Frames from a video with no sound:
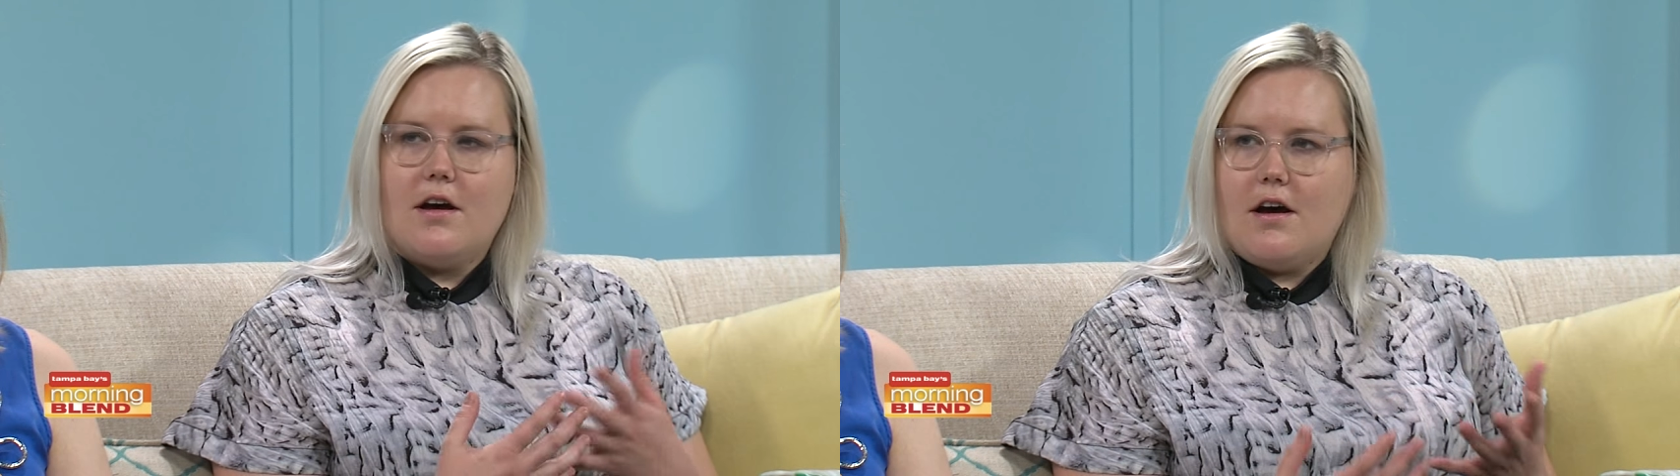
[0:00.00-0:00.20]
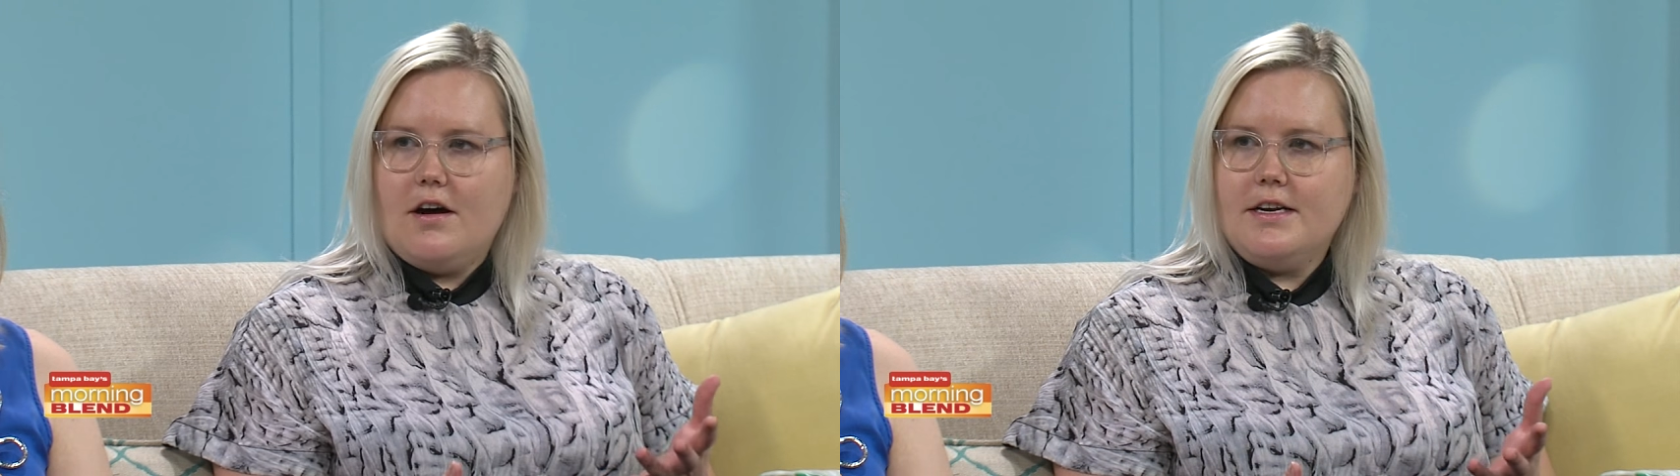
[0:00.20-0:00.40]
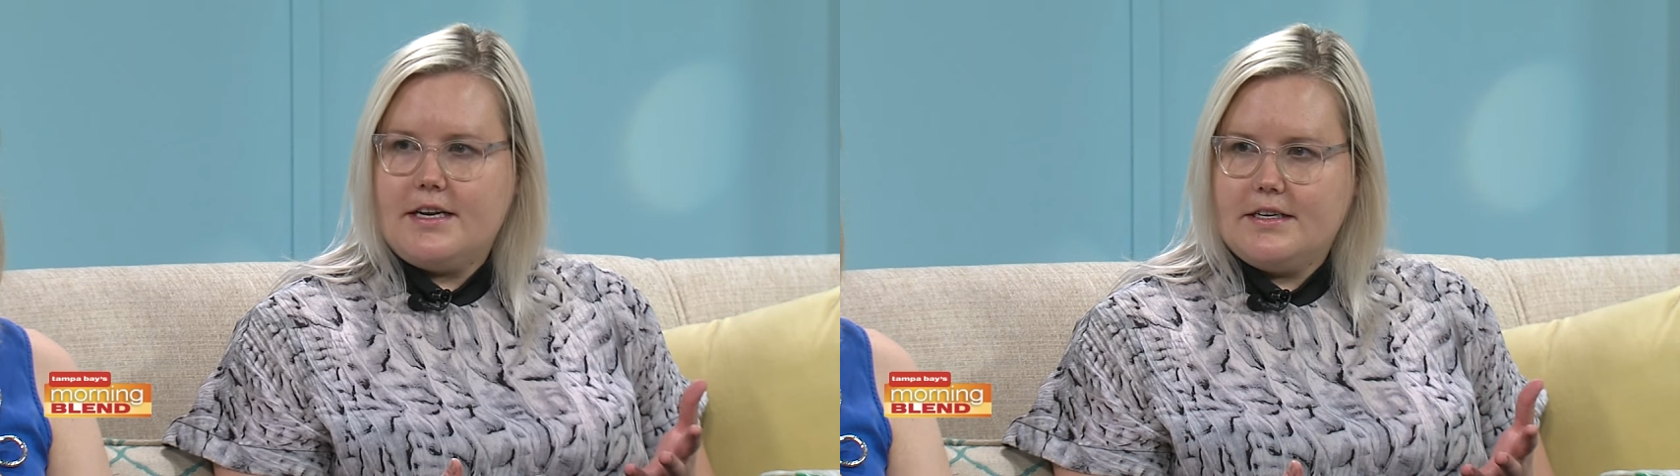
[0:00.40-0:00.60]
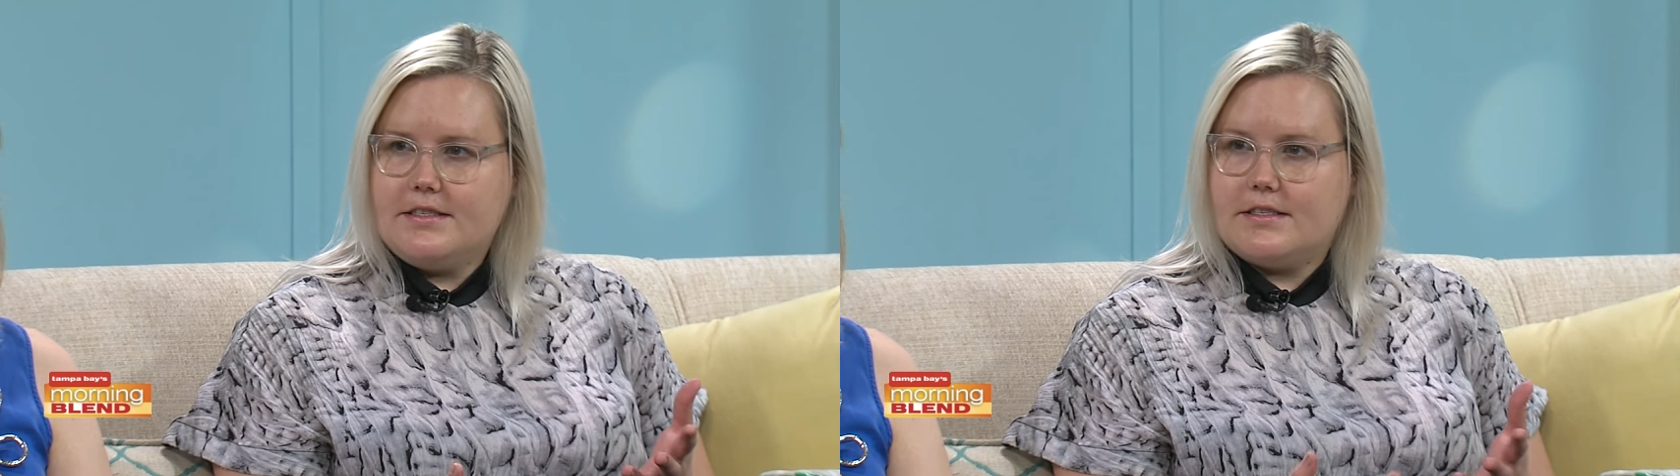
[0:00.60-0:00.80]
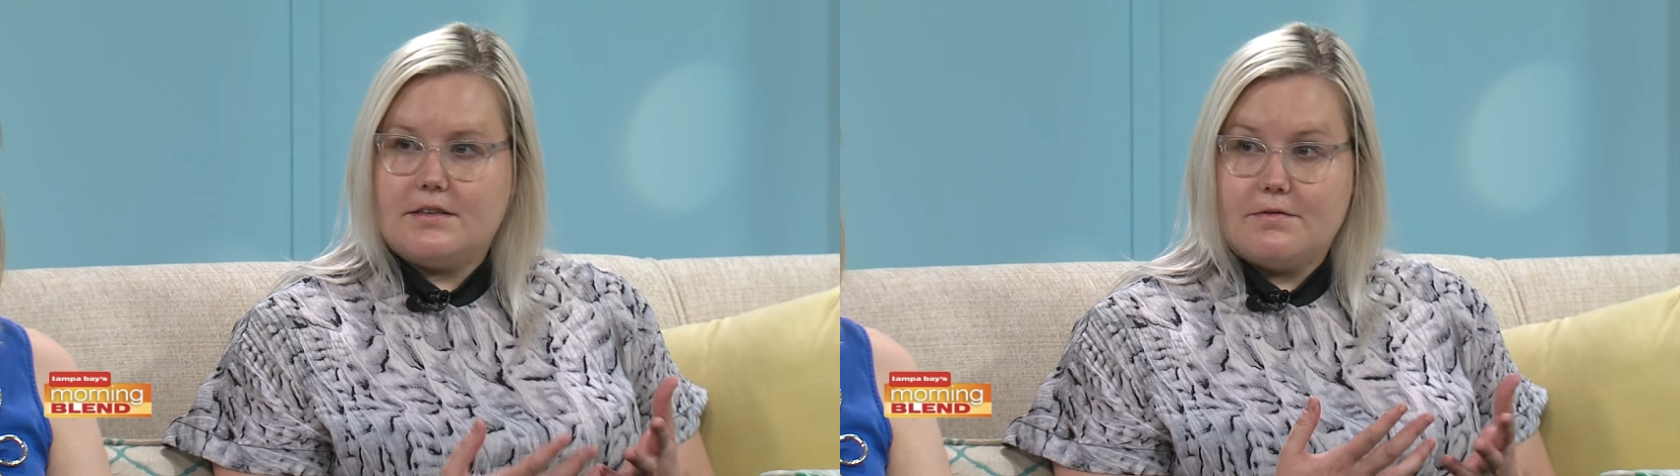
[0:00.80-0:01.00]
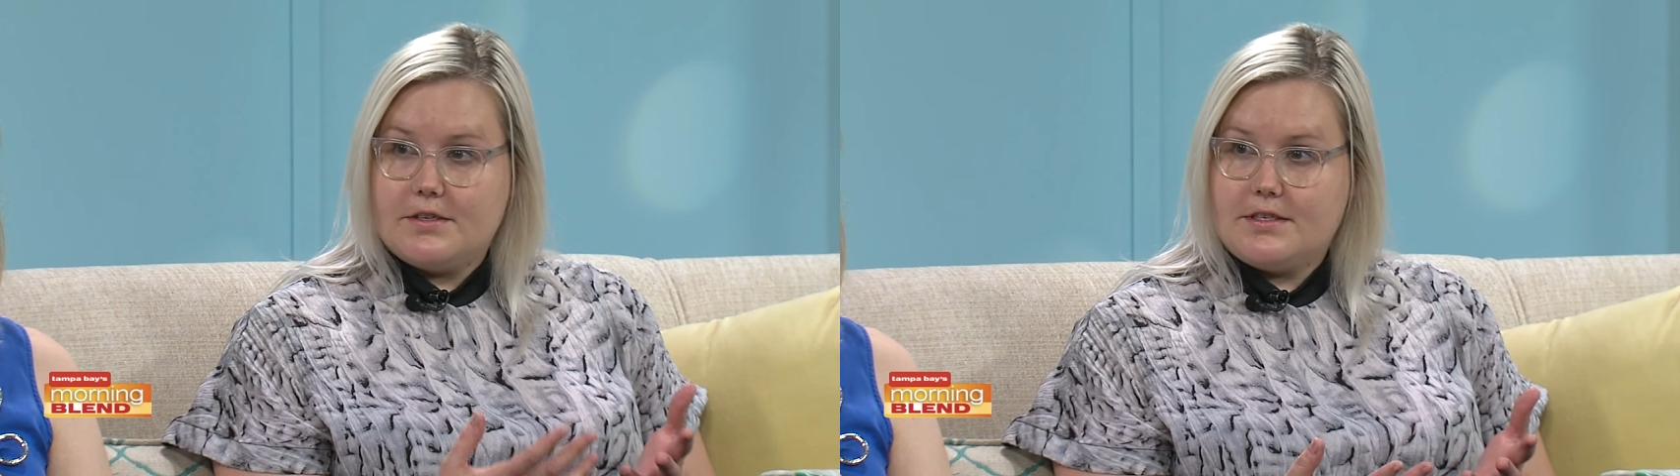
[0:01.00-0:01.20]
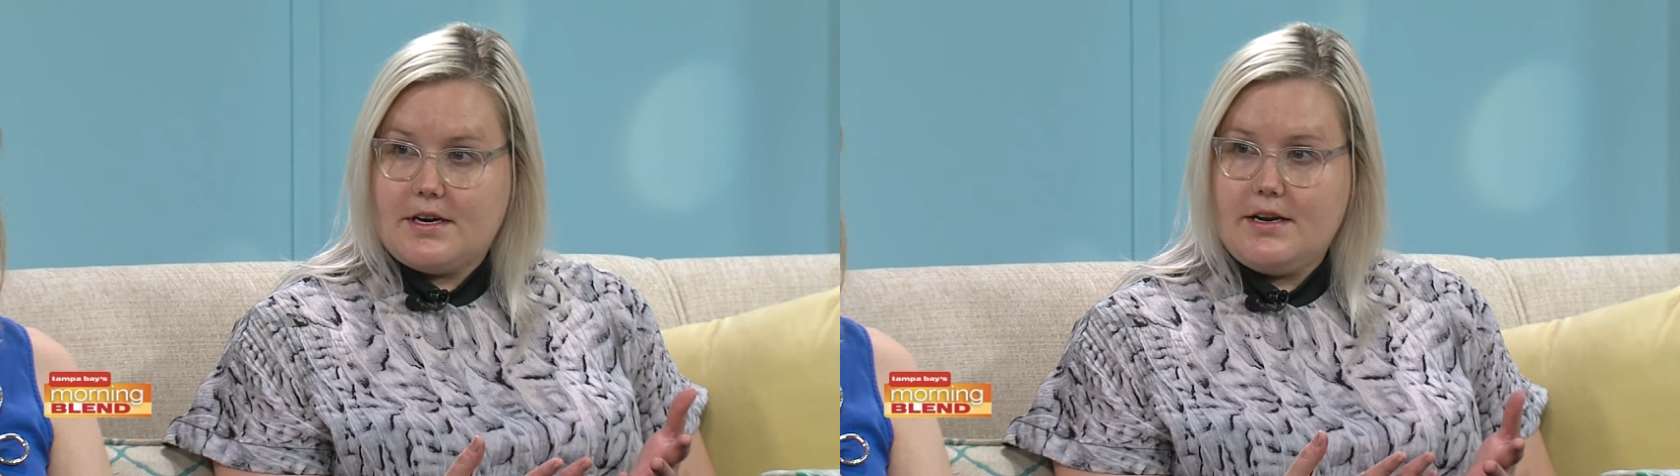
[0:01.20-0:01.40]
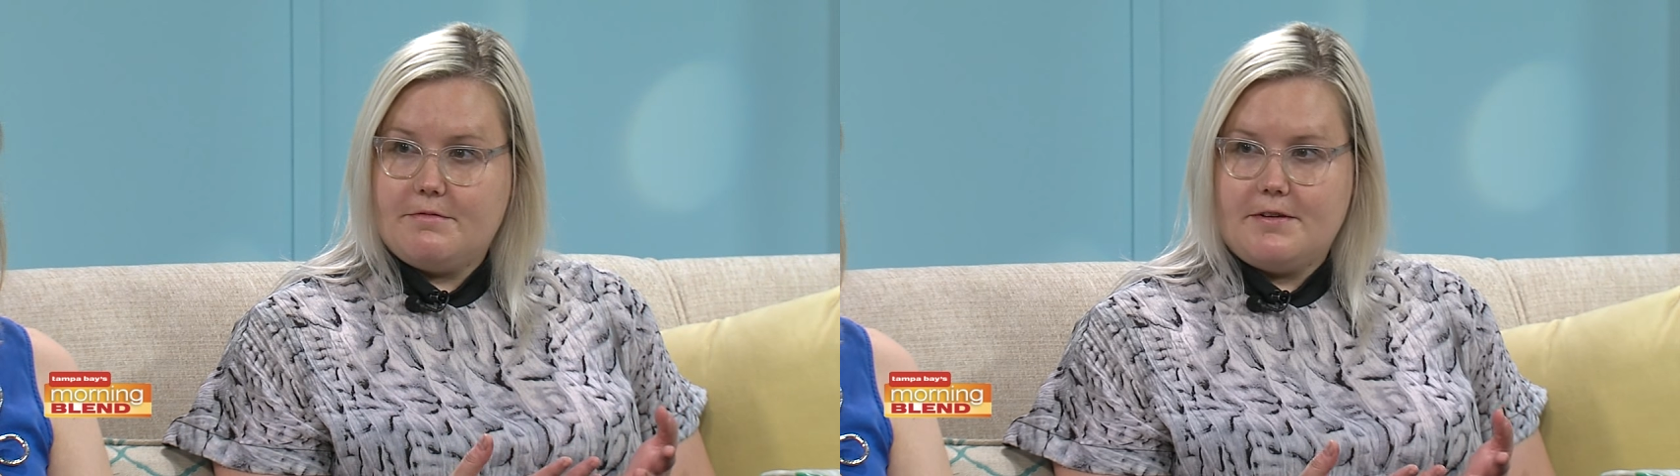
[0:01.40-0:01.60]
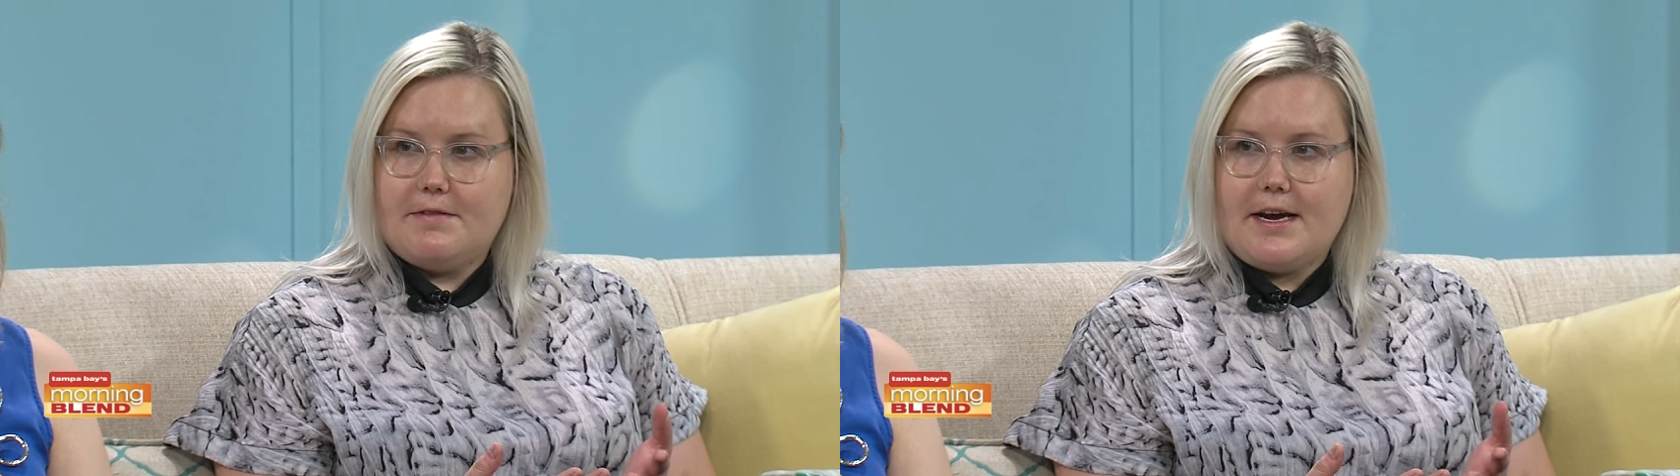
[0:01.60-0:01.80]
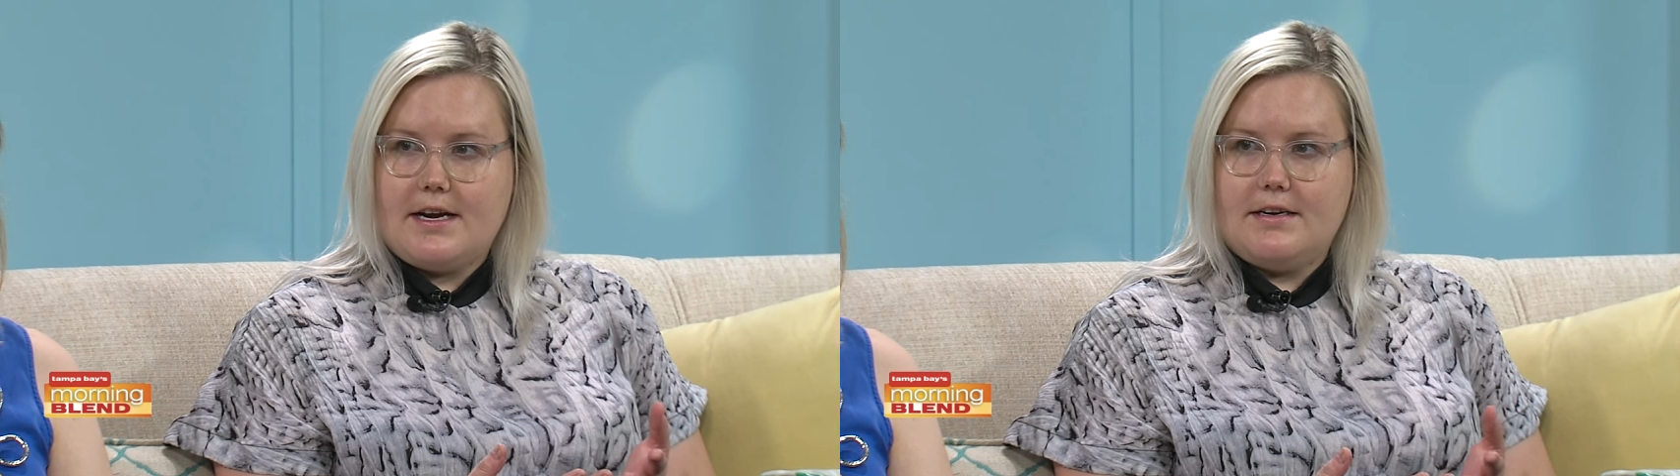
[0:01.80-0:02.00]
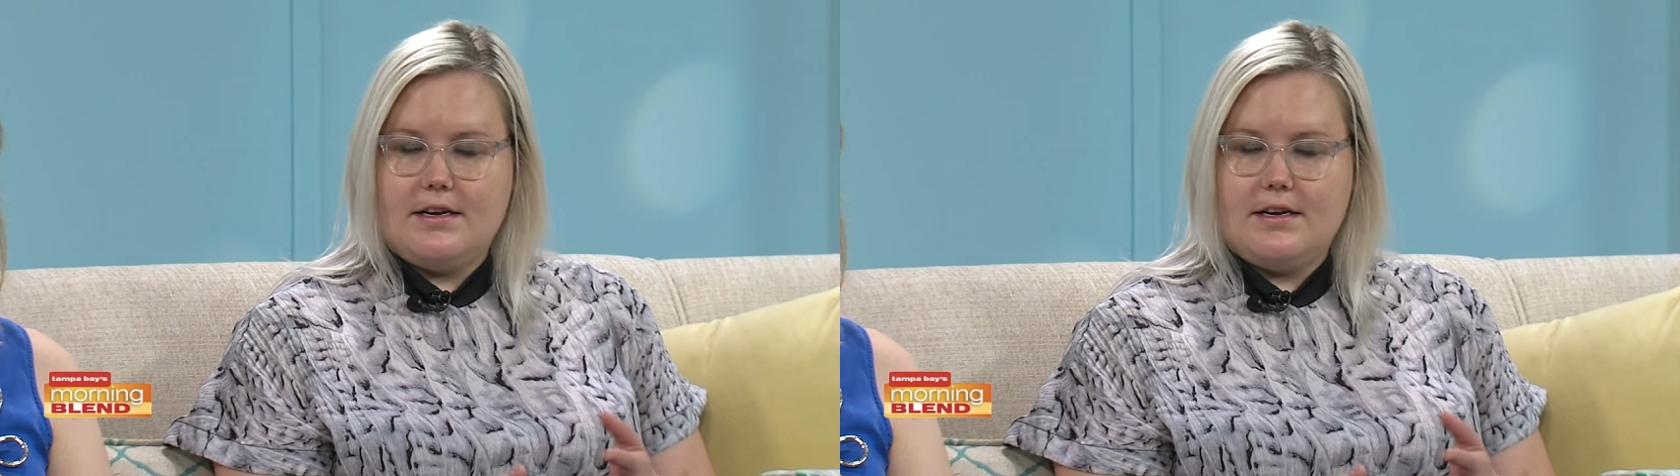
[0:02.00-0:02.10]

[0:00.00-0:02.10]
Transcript: audience, it's the first time we've had